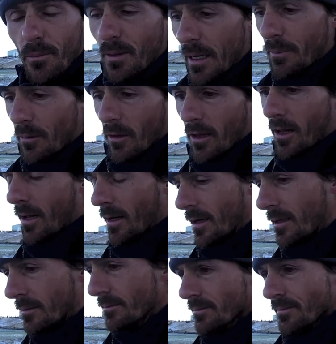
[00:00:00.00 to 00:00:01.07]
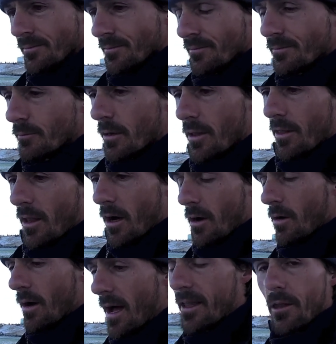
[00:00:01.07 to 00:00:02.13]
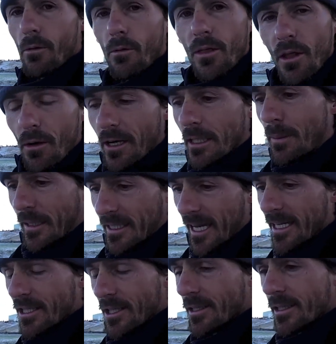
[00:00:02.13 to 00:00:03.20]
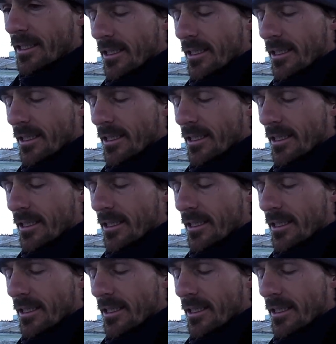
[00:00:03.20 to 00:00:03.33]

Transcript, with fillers: for people with no uh, with no expectation.